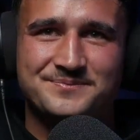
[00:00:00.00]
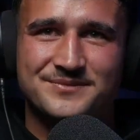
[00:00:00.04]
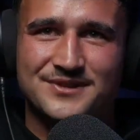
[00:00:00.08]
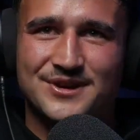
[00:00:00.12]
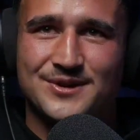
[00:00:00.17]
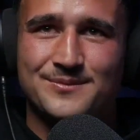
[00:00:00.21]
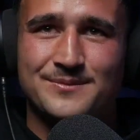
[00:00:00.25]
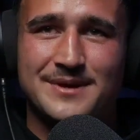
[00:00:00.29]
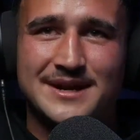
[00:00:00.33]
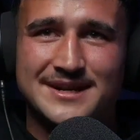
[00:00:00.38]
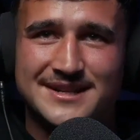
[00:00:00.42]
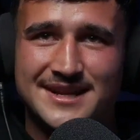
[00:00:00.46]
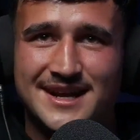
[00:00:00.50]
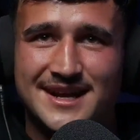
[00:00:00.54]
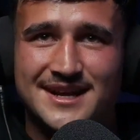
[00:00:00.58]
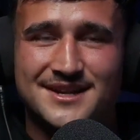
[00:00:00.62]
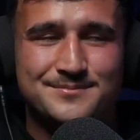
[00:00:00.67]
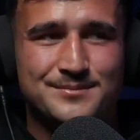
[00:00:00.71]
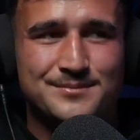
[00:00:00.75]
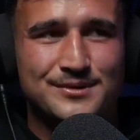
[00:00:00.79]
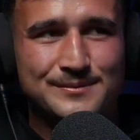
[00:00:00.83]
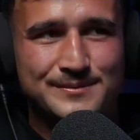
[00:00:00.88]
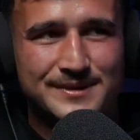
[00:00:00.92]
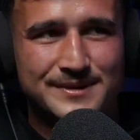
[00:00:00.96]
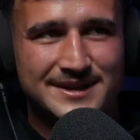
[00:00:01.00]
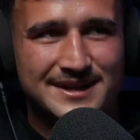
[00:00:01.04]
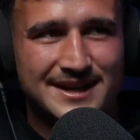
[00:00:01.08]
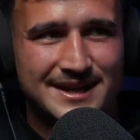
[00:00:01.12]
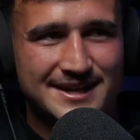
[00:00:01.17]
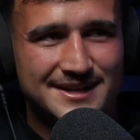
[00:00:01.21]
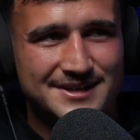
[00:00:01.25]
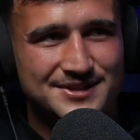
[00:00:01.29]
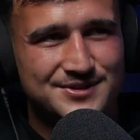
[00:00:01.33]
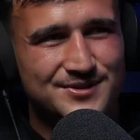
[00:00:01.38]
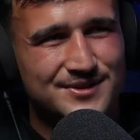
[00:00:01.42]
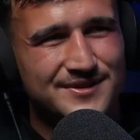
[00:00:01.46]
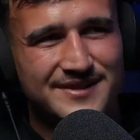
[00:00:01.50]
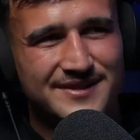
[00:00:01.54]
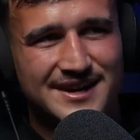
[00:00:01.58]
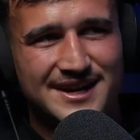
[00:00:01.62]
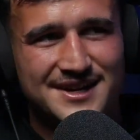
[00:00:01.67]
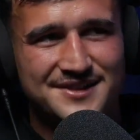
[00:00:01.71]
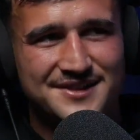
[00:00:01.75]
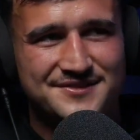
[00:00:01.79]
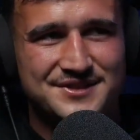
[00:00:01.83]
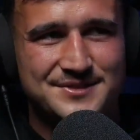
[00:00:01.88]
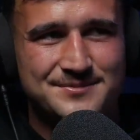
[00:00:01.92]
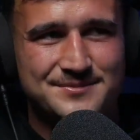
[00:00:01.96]
My dad bought me like a sort of a
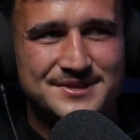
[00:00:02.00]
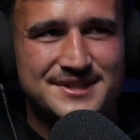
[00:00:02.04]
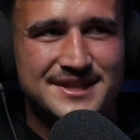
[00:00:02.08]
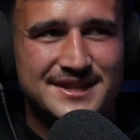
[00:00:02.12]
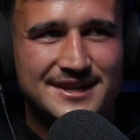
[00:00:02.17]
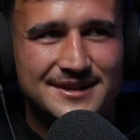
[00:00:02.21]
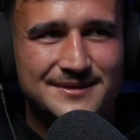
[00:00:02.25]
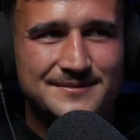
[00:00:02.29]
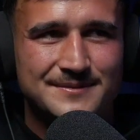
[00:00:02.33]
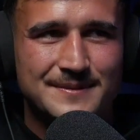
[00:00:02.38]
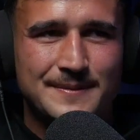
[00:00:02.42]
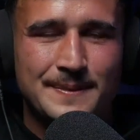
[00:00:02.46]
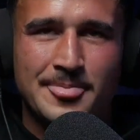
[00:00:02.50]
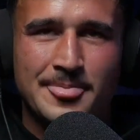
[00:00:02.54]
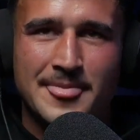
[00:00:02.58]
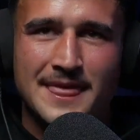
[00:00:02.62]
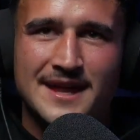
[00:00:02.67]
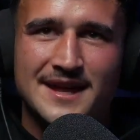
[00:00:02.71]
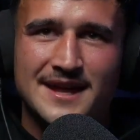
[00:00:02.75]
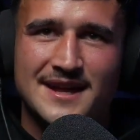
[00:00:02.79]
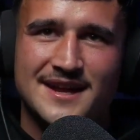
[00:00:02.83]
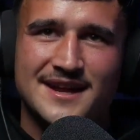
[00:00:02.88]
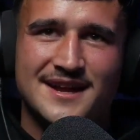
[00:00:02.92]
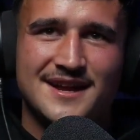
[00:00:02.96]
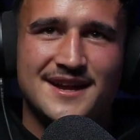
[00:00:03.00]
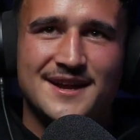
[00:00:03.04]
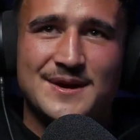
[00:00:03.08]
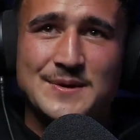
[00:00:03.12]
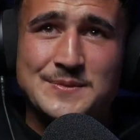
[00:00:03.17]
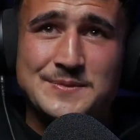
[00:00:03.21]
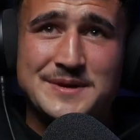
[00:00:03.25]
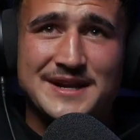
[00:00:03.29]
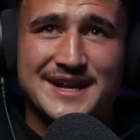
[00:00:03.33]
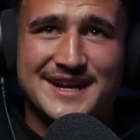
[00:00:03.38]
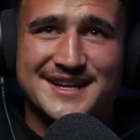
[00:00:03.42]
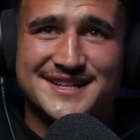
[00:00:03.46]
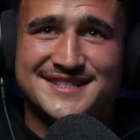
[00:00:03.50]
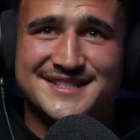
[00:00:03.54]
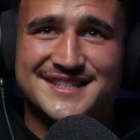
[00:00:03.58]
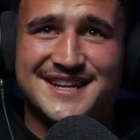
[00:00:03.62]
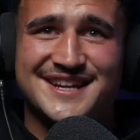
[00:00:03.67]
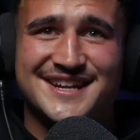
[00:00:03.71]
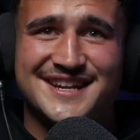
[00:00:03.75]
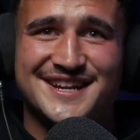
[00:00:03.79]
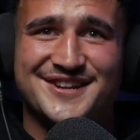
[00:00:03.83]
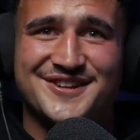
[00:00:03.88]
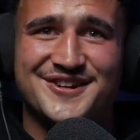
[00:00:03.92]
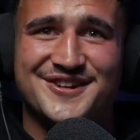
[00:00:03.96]
half gym setup. It would be like a
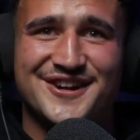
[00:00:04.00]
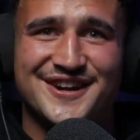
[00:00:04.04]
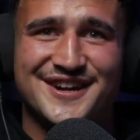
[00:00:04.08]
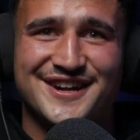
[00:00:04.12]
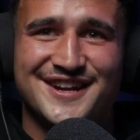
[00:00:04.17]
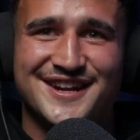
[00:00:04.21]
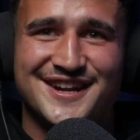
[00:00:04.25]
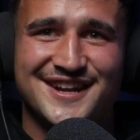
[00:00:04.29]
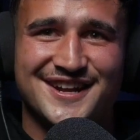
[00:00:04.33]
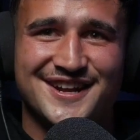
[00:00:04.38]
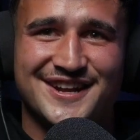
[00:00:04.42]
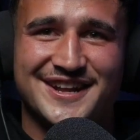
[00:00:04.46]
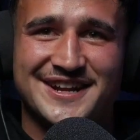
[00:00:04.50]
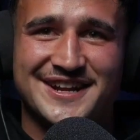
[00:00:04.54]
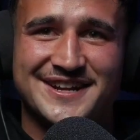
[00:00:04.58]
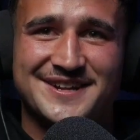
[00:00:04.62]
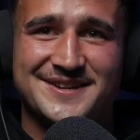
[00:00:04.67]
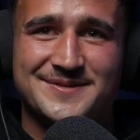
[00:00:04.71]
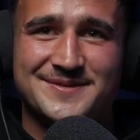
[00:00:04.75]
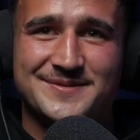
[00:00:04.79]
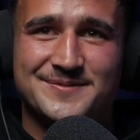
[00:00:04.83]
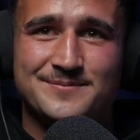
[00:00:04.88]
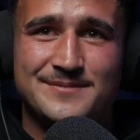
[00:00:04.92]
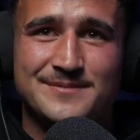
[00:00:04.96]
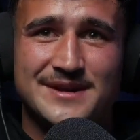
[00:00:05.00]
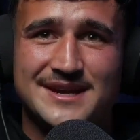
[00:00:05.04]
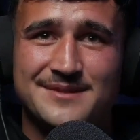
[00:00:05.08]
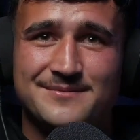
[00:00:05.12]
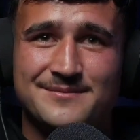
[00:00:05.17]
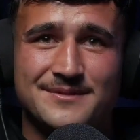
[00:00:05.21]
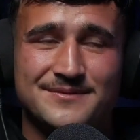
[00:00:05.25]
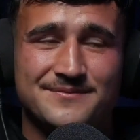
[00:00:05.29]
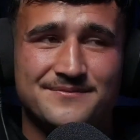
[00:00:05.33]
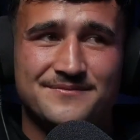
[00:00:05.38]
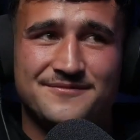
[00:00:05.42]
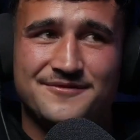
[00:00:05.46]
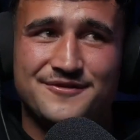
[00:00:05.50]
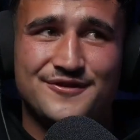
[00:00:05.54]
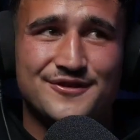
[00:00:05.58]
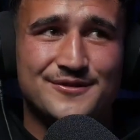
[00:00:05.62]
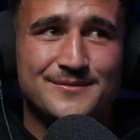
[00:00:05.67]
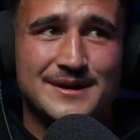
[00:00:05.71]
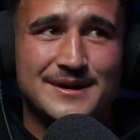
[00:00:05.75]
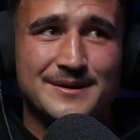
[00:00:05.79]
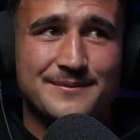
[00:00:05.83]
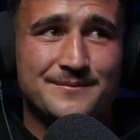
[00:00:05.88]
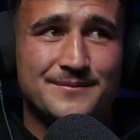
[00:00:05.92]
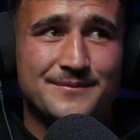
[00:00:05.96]
Saturday night, and like me and a few of
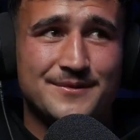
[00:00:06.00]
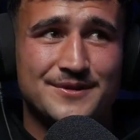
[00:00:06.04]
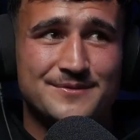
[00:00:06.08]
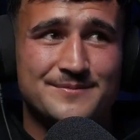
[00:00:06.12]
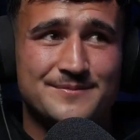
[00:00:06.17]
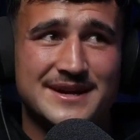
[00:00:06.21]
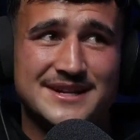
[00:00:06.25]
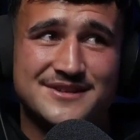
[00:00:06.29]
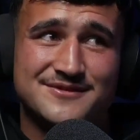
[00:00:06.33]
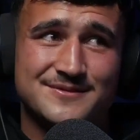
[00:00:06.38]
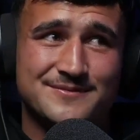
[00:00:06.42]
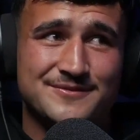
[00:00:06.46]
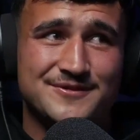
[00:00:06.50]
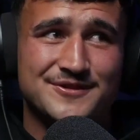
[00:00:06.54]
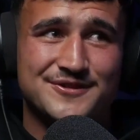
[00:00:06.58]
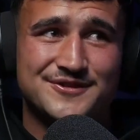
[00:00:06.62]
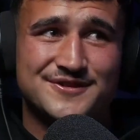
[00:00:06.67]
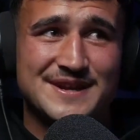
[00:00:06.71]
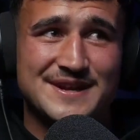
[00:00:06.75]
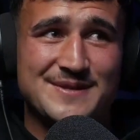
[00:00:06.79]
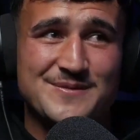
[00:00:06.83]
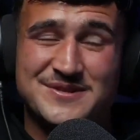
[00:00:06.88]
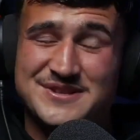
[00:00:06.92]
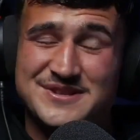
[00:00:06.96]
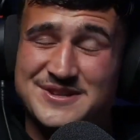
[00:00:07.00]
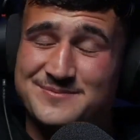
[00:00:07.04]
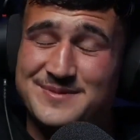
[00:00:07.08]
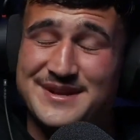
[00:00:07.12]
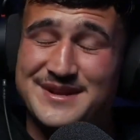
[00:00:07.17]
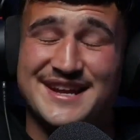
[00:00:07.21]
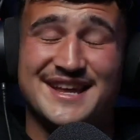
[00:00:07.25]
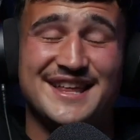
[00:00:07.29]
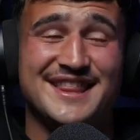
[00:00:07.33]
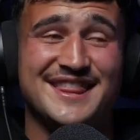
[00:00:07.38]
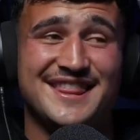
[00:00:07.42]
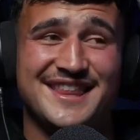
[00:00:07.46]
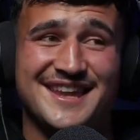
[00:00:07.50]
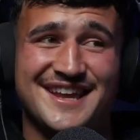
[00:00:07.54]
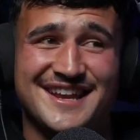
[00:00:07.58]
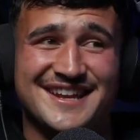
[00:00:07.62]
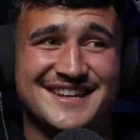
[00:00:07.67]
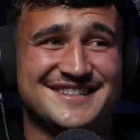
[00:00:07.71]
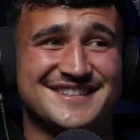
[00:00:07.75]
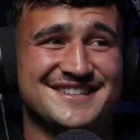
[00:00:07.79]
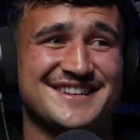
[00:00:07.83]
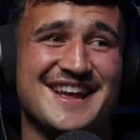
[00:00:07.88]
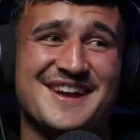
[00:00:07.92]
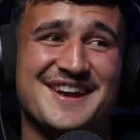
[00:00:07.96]
my good mates from first team would just be in there
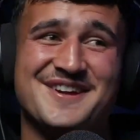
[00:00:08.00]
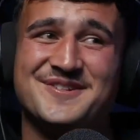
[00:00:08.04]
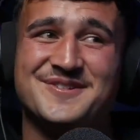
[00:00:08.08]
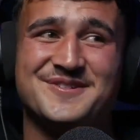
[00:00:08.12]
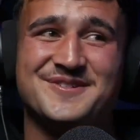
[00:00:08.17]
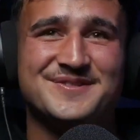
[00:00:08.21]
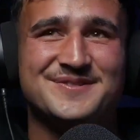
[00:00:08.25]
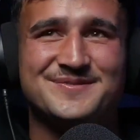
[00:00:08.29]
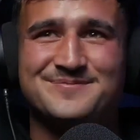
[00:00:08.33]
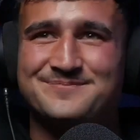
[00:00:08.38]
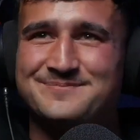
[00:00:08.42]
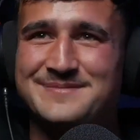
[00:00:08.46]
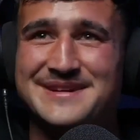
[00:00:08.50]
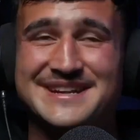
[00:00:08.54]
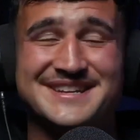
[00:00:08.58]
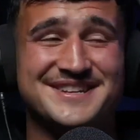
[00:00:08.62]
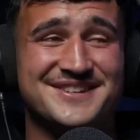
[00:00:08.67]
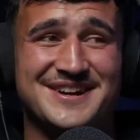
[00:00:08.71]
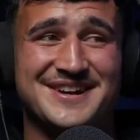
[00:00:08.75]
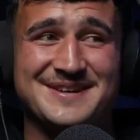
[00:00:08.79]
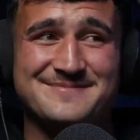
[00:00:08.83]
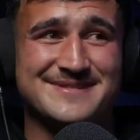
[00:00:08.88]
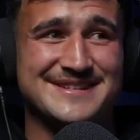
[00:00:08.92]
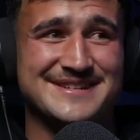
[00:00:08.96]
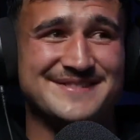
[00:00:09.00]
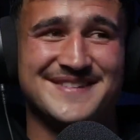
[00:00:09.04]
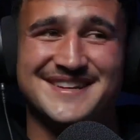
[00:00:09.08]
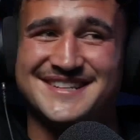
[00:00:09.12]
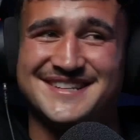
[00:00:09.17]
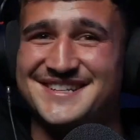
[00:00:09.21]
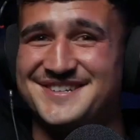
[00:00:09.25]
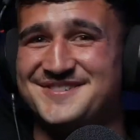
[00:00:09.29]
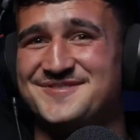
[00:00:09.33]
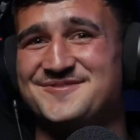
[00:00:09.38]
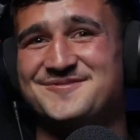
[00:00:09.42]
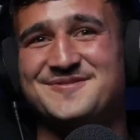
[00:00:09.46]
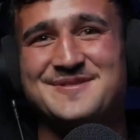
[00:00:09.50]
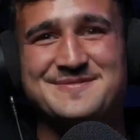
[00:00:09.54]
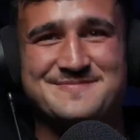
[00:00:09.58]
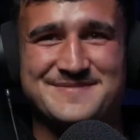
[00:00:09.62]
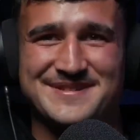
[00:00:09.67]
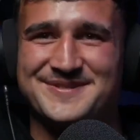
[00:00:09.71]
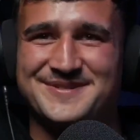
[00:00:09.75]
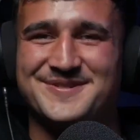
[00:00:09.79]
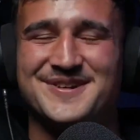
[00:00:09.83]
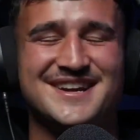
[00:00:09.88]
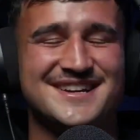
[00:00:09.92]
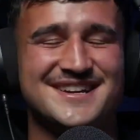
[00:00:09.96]
just like midnight pretty much, just
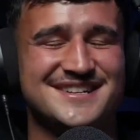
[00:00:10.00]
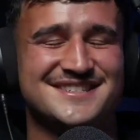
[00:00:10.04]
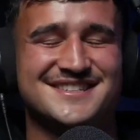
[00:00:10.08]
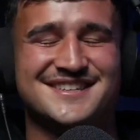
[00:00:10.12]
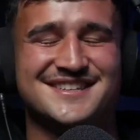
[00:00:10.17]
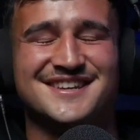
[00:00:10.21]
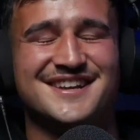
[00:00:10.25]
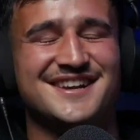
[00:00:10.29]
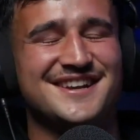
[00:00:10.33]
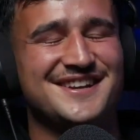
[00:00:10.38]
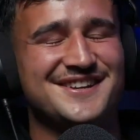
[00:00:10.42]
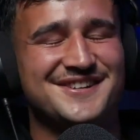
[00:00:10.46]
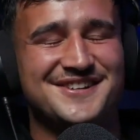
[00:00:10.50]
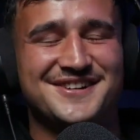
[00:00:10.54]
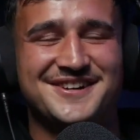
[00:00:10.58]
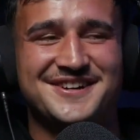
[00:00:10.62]
ripping weights and like,